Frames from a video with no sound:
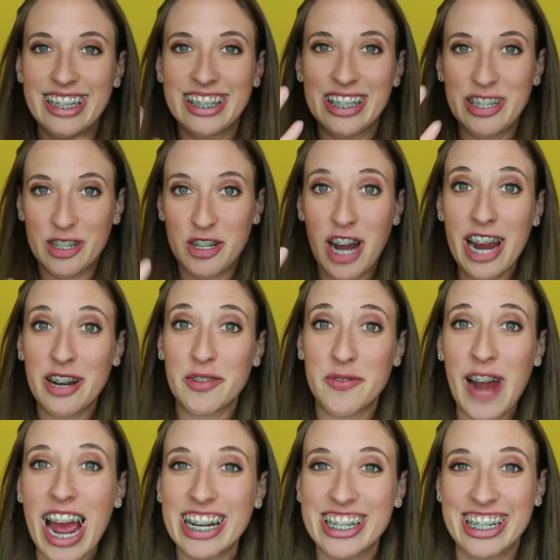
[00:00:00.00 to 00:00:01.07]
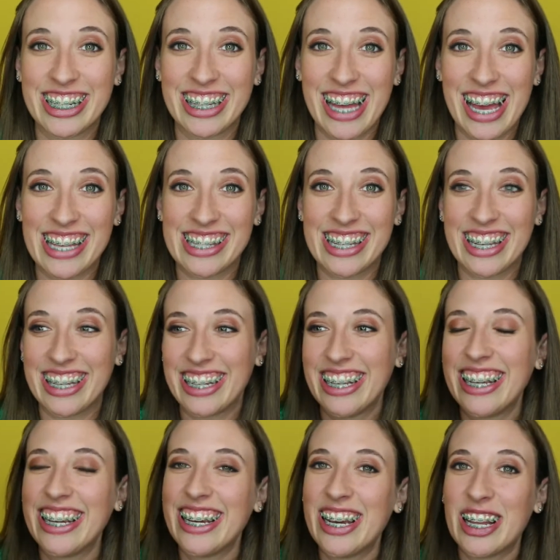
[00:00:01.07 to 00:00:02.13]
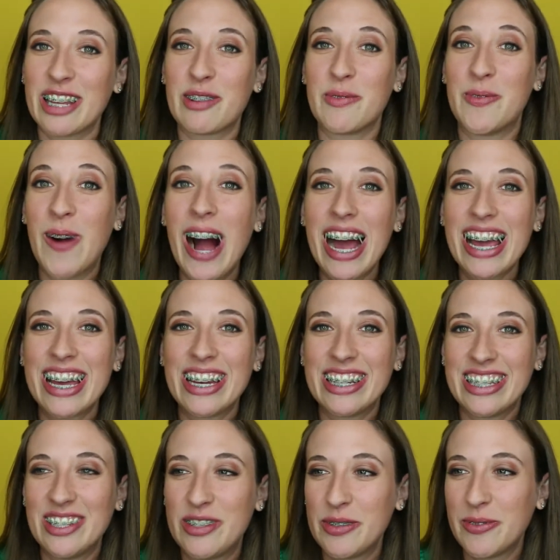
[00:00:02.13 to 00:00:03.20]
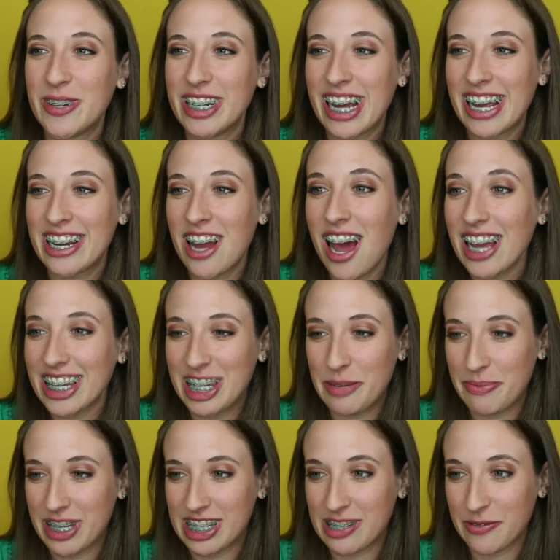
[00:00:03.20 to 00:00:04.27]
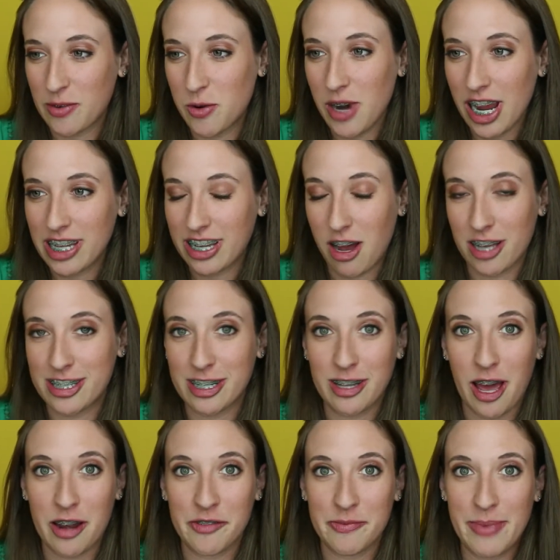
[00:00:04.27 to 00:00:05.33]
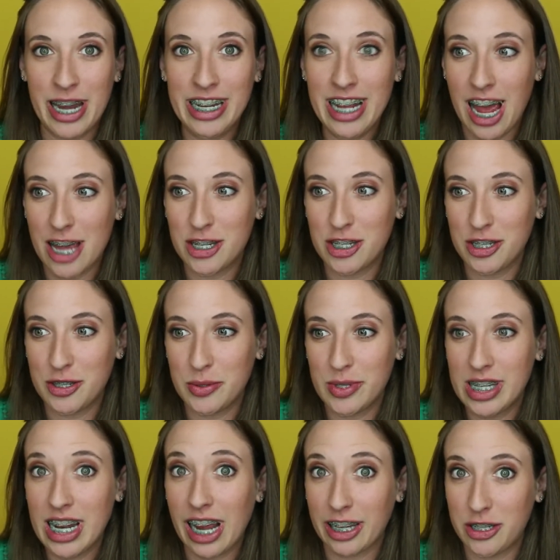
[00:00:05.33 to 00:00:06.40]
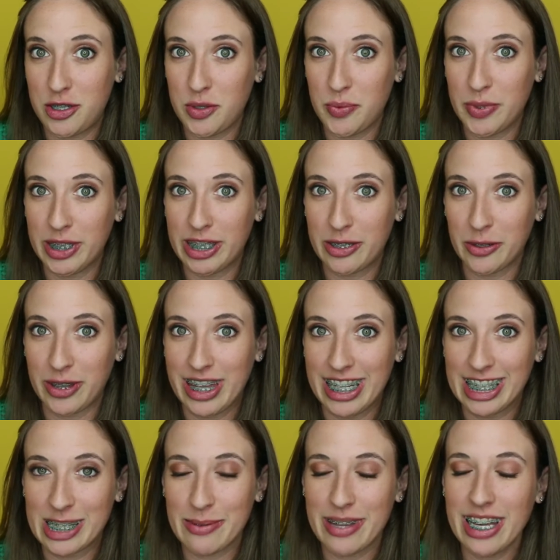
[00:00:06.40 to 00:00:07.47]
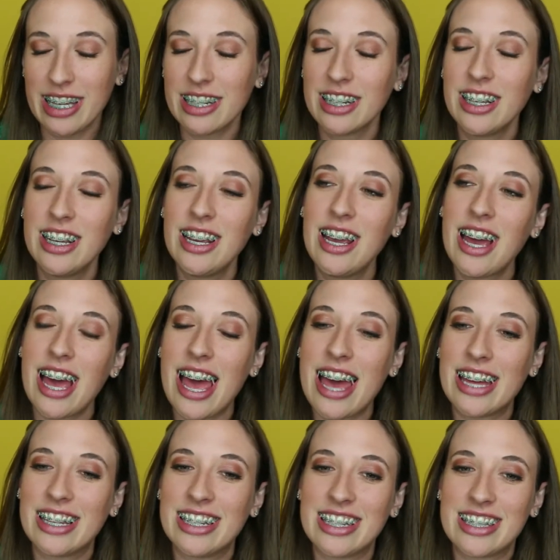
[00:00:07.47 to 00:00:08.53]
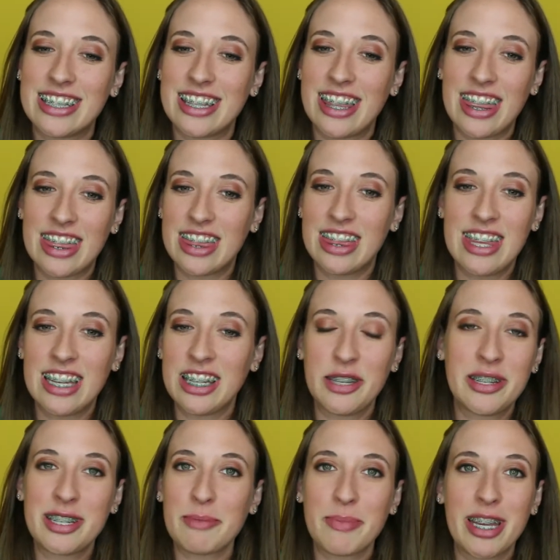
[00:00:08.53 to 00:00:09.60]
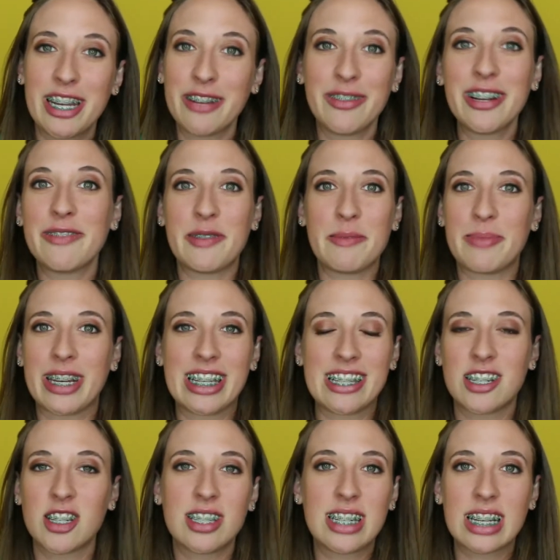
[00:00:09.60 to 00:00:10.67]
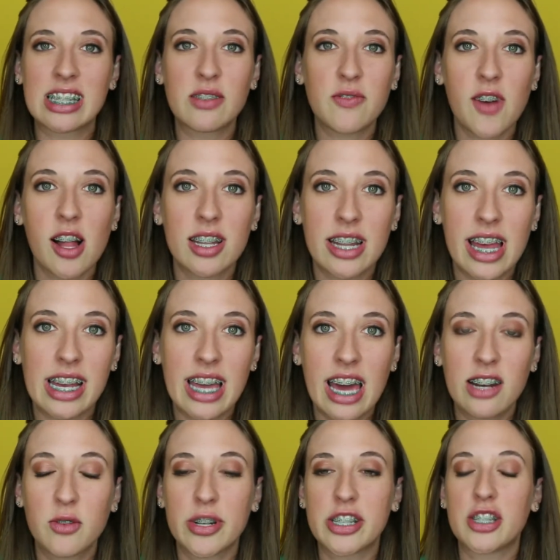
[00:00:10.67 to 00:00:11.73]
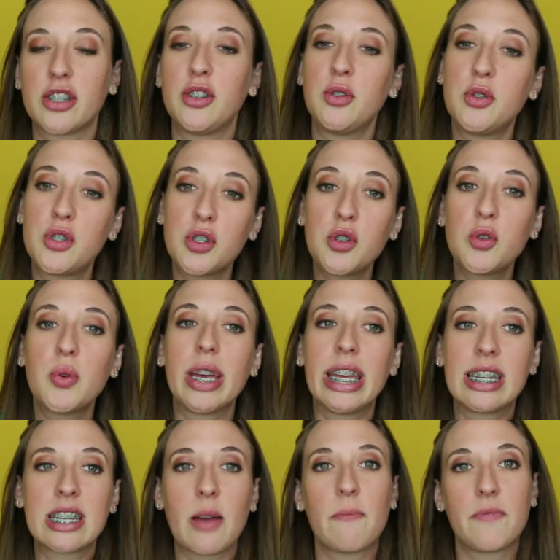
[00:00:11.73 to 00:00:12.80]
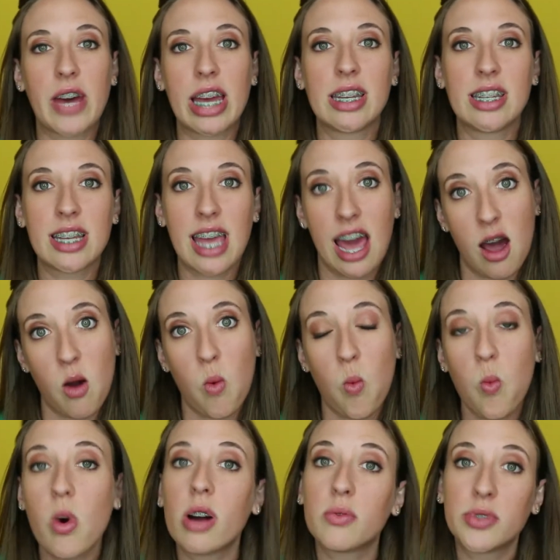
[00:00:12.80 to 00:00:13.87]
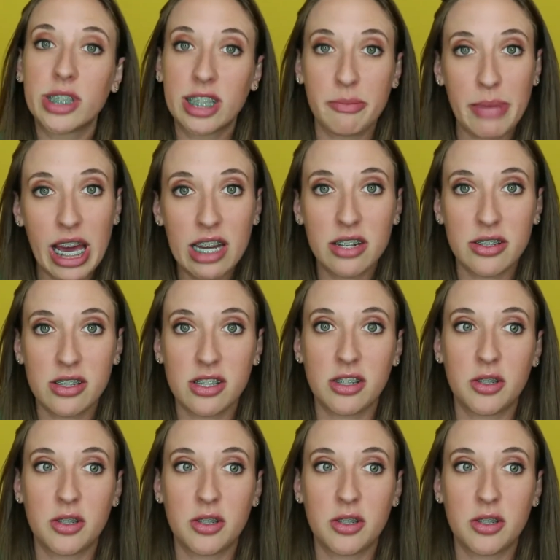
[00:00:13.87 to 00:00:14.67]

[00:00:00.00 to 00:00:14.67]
you're trying to rationalize it. Like, why would I not keep this? Of course, it costs a lot of money. I should use it. I could do really cool things with it. And then you end up getting rid of it because it just doesn't fall into that category. you do end up finding out what really matters to